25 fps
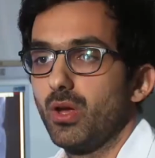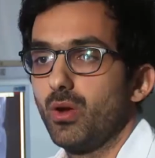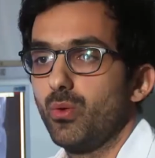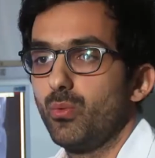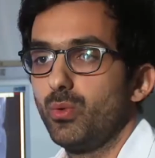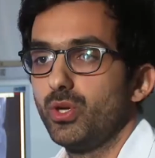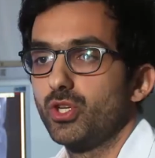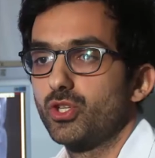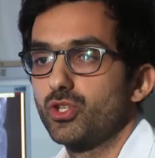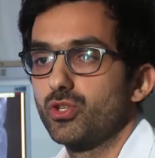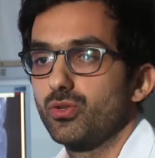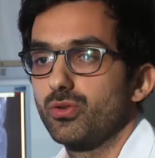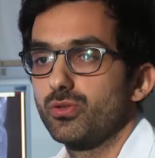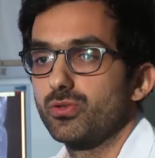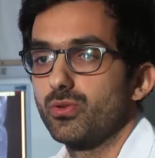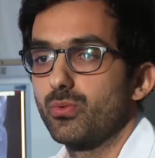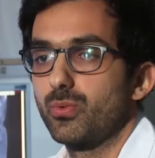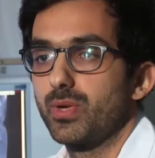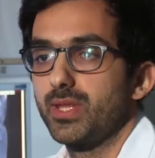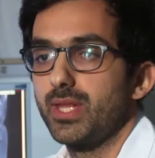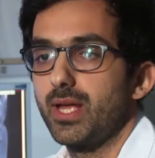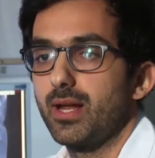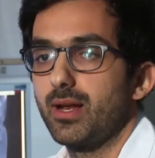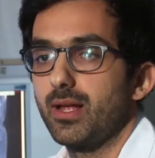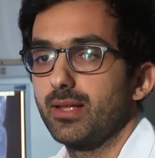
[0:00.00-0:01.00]
We show the
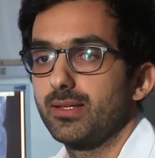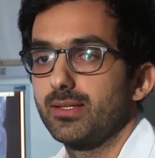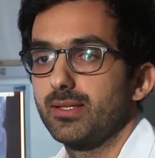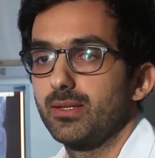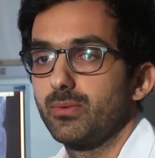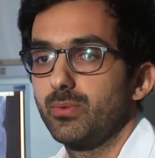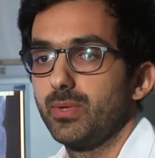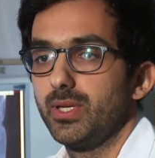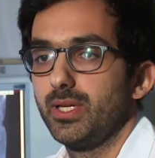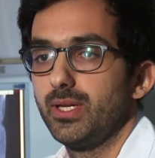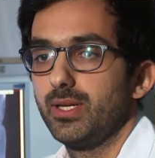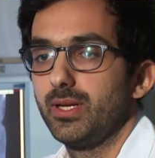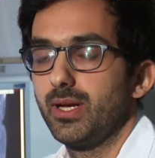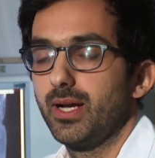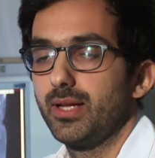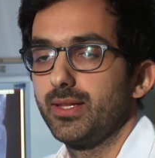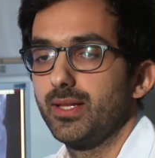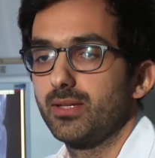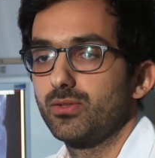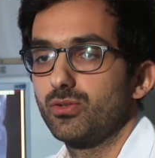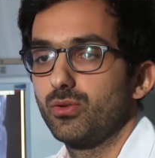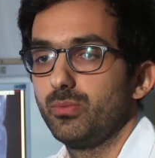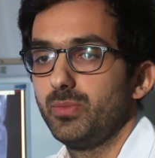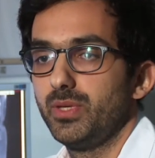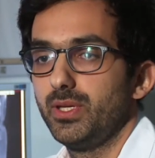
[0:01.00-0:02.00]
renal artery
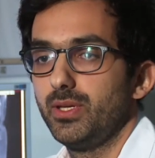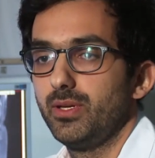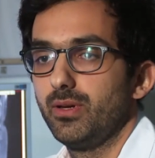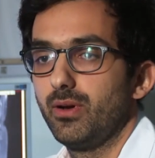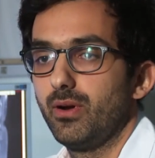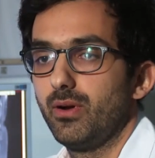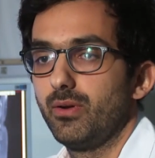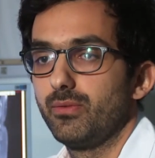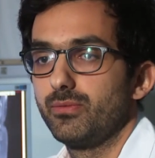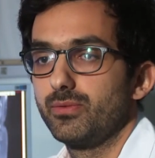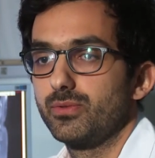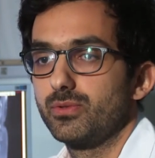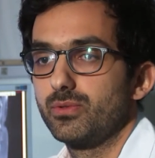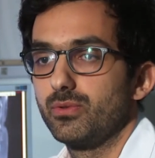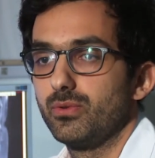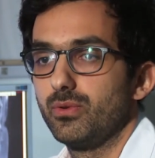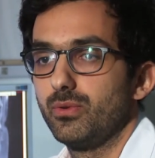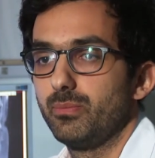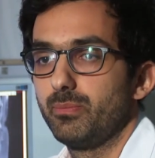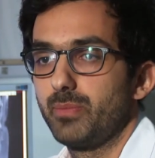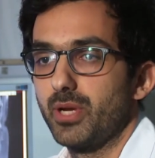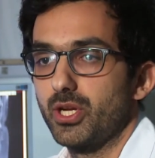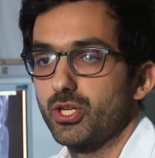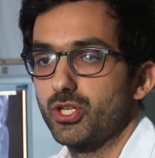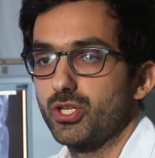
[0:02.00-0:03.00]
anatomy of the
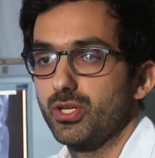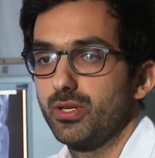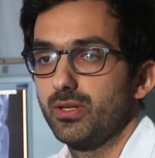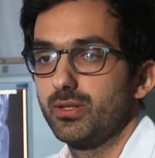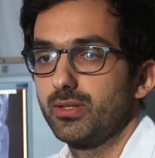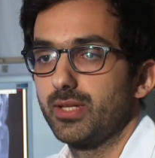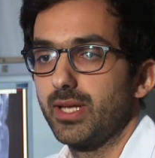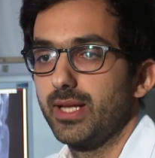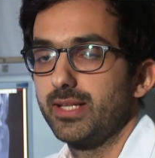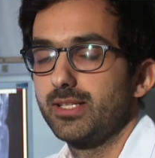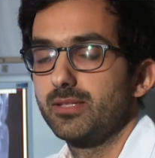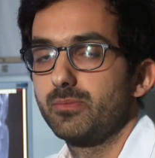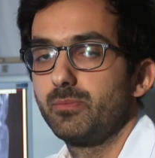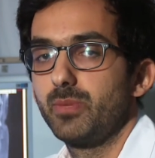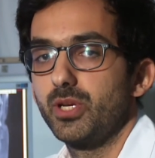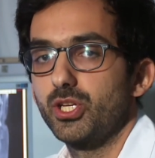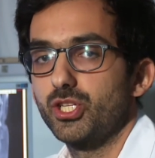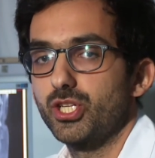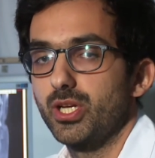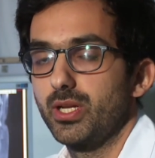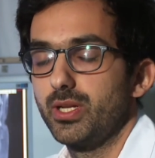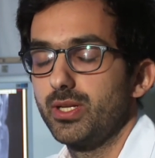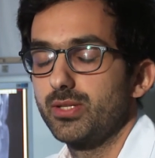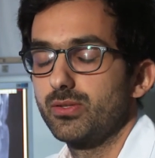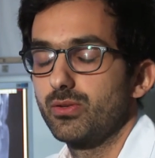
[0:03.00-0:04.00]
patient, and
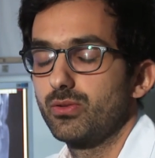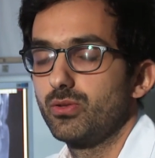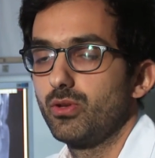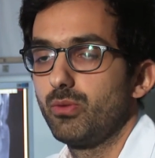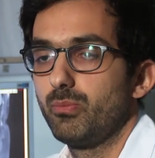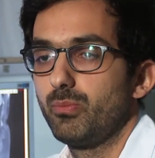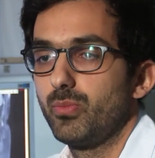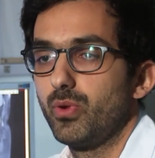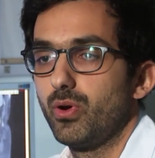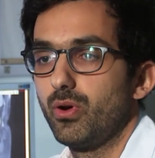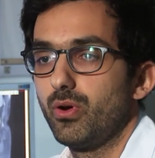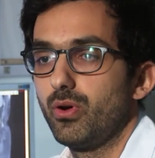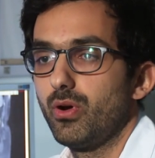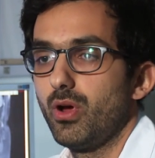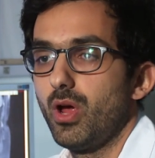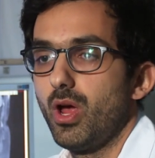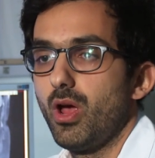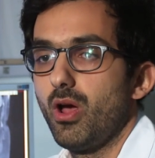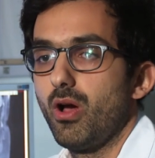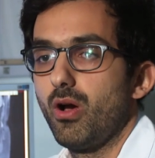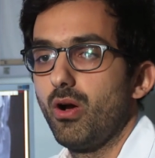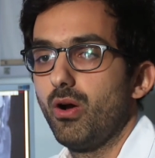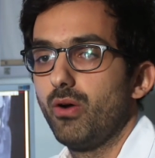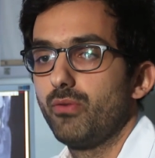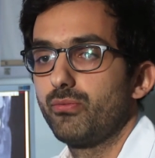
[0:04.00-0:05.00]
especially the number
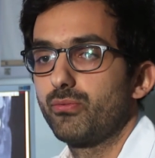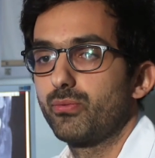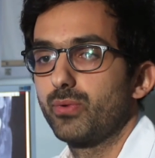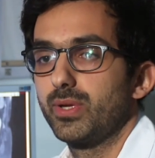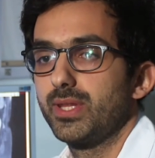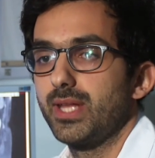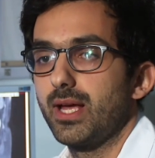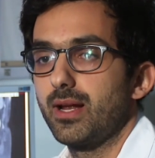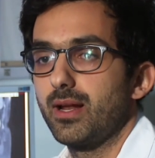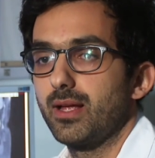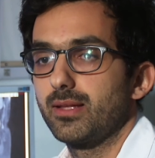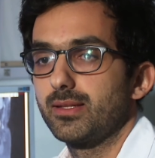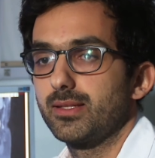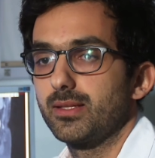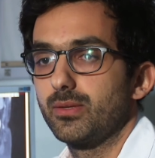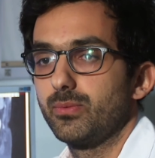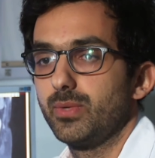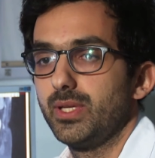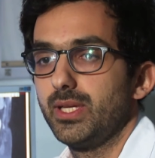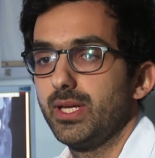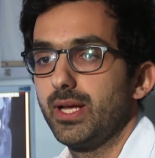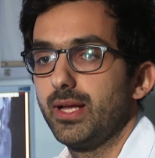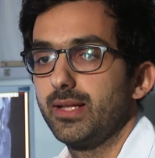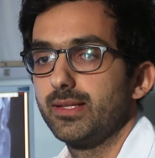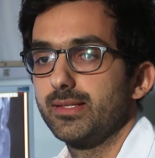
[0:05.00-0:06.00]
of renal
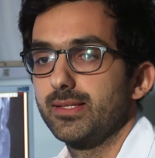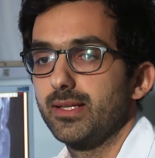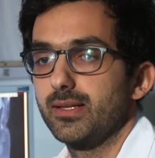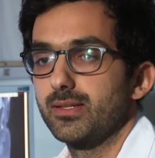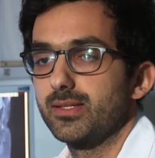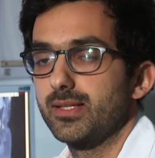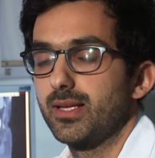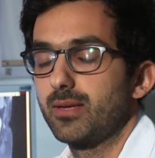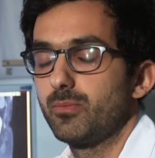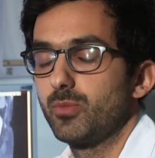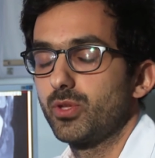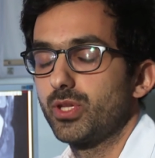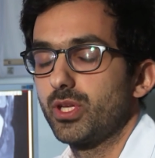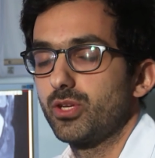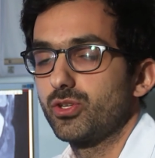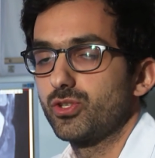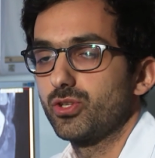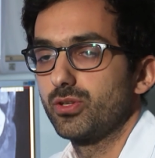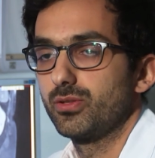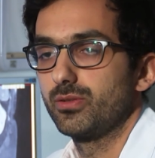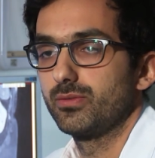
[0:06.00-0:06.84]
artery and their segmentation.